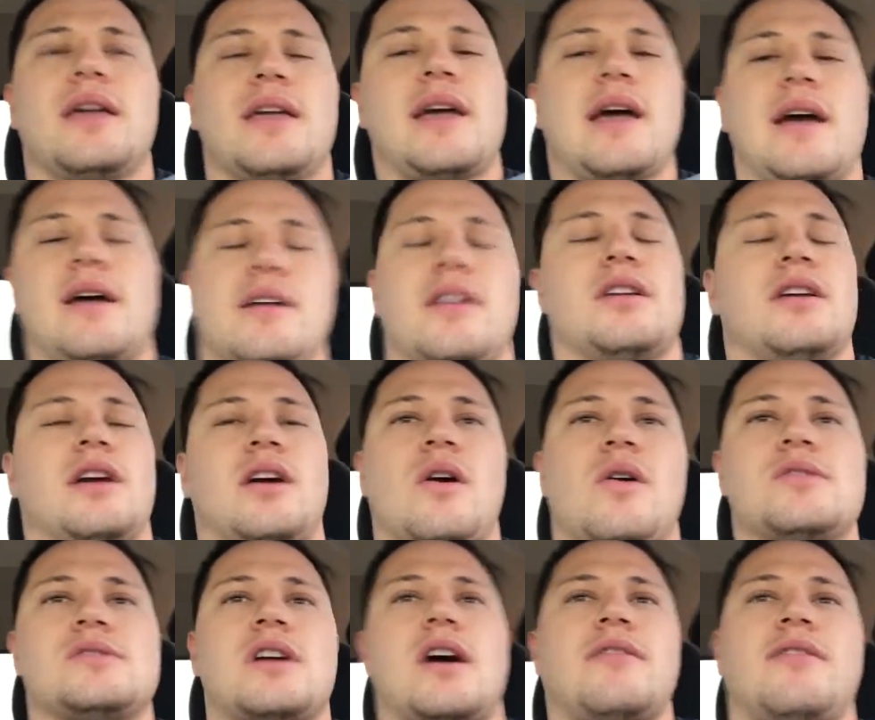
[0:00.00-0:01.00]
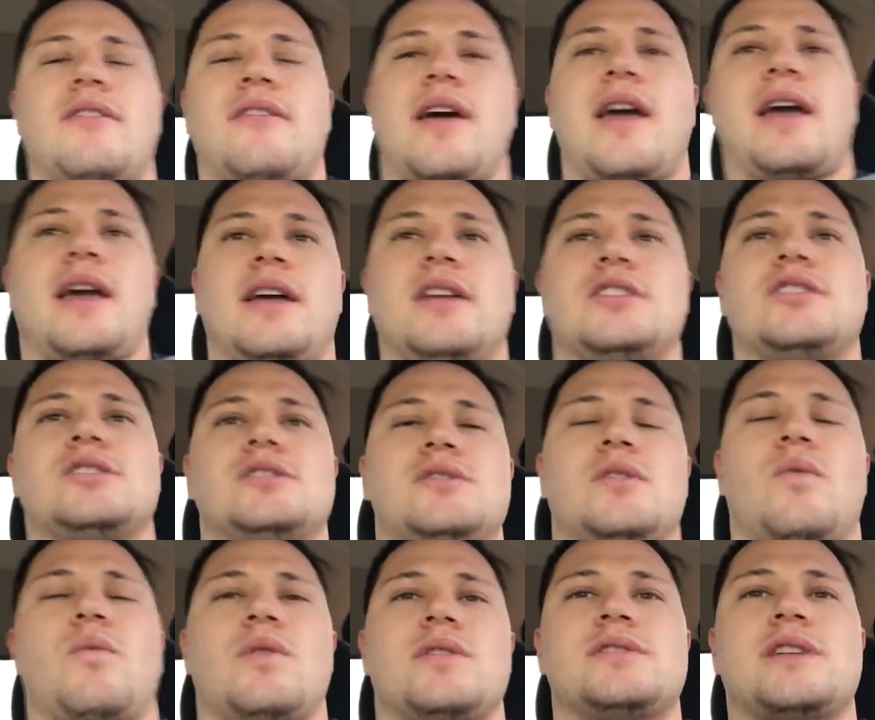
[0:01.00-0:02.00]
yeah, it goes off of age.
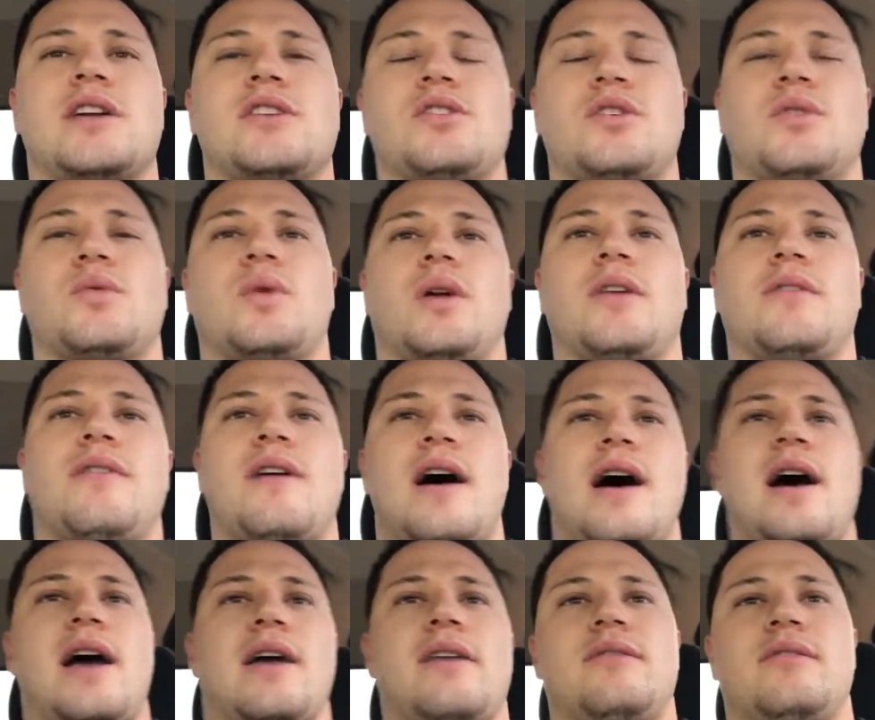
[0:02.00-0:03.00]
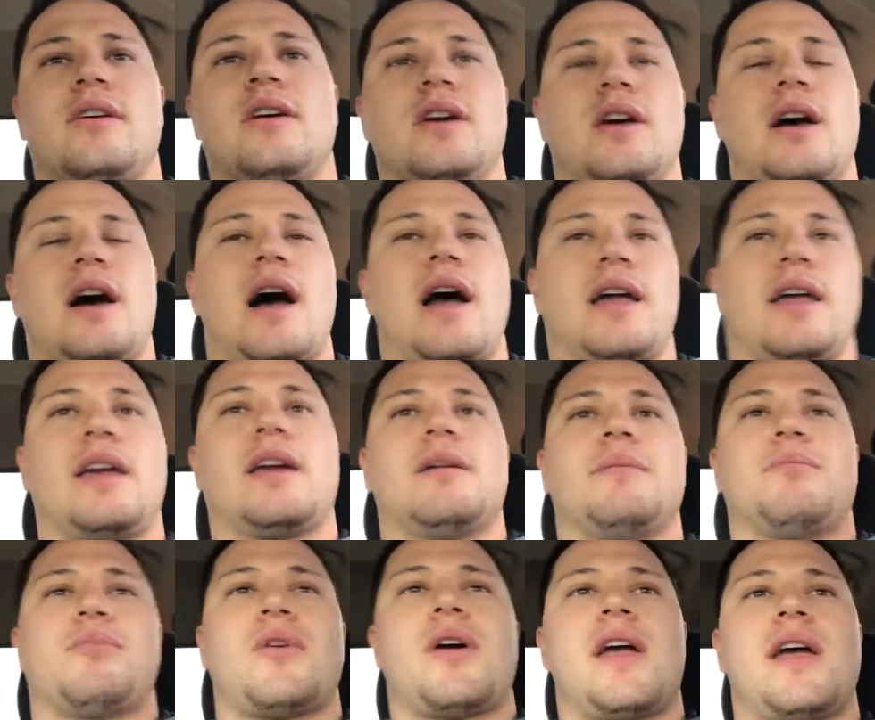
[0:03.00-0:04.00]
So once I turn 25, I get a
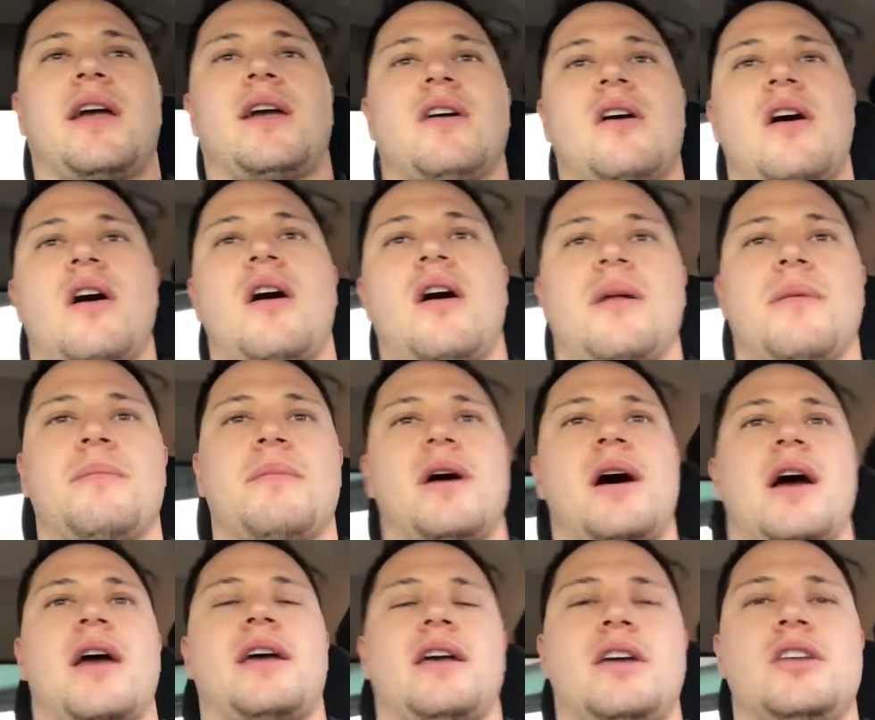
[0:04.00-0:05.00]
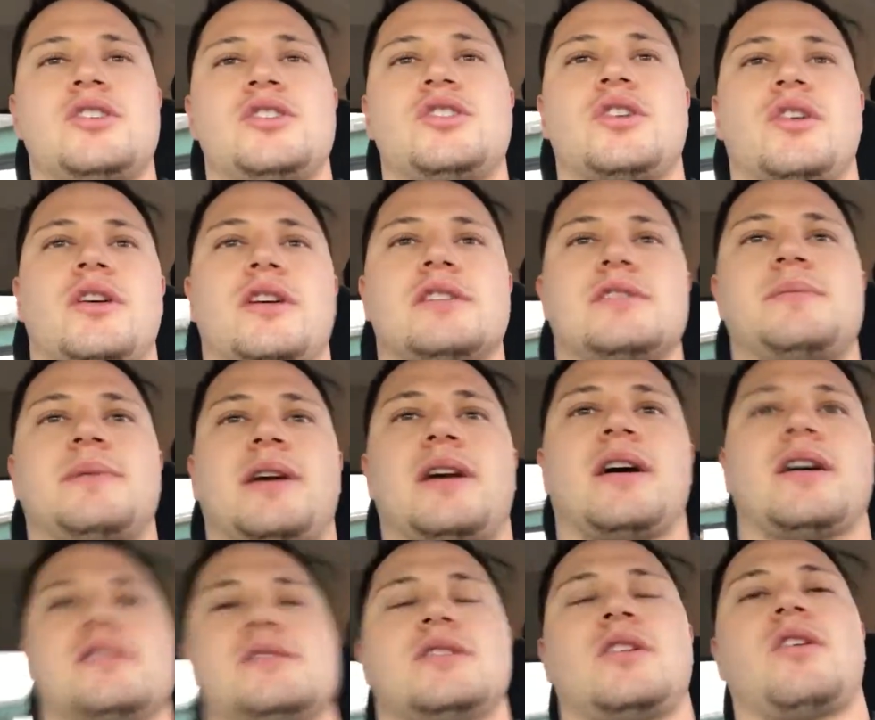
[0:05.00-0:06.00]
break on my insurance
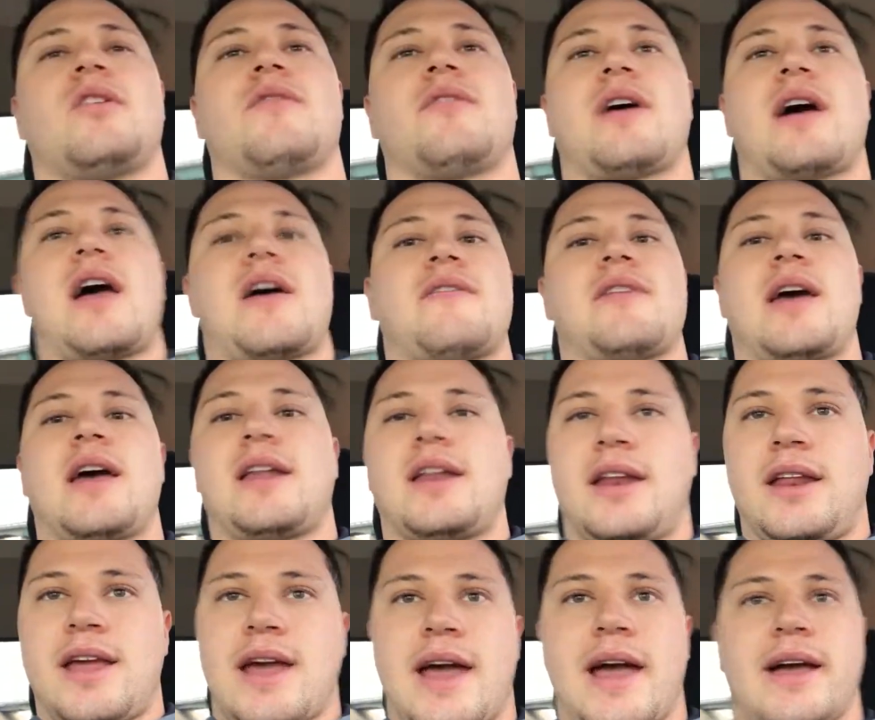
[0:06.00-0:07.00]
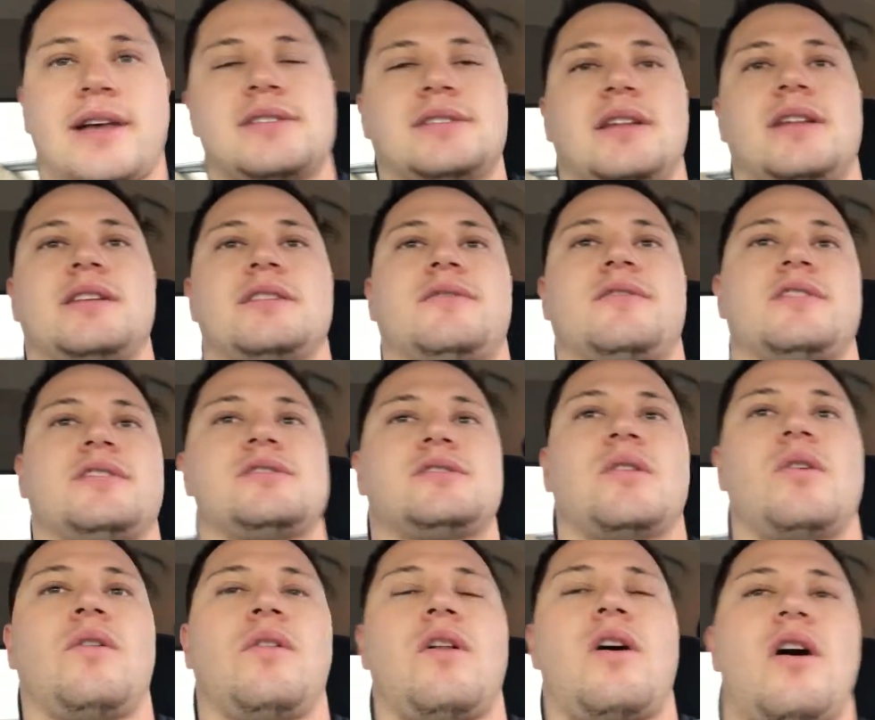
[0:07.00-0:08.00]
because, you know, if you haven't had any accidents for
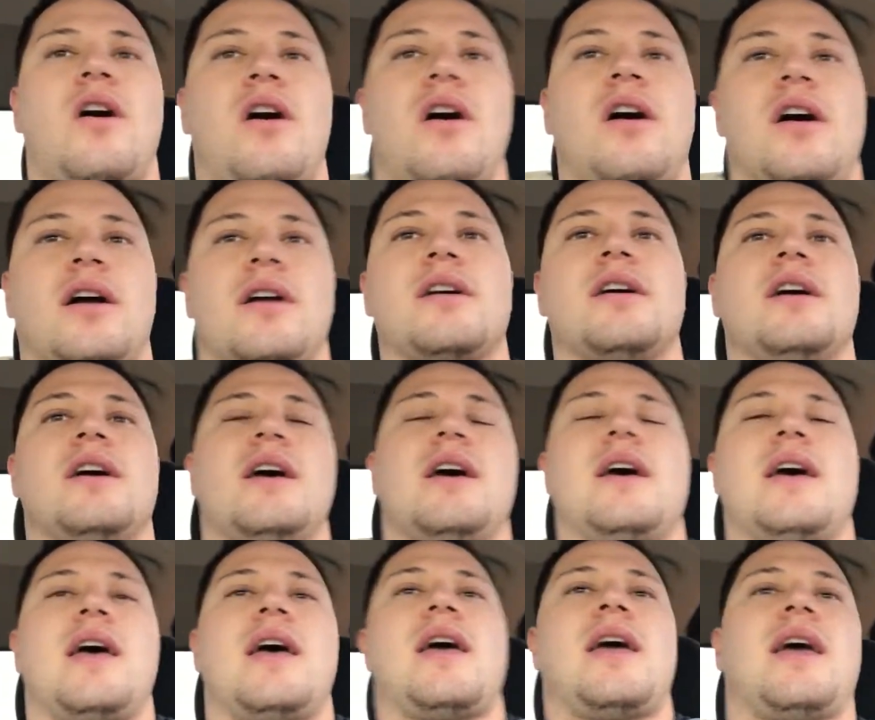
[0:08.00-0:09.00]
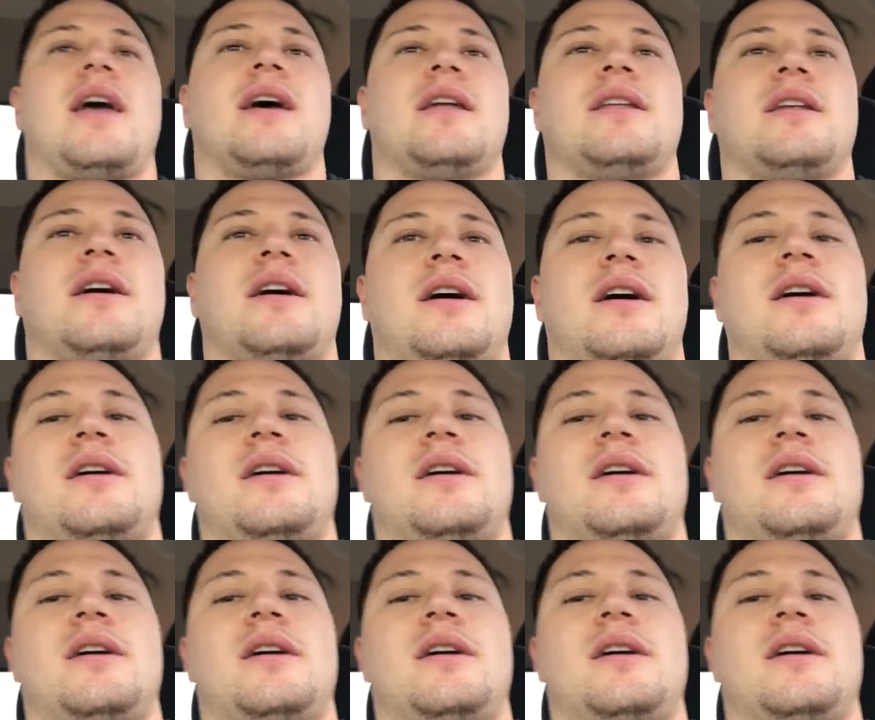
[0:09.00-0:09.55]
so long and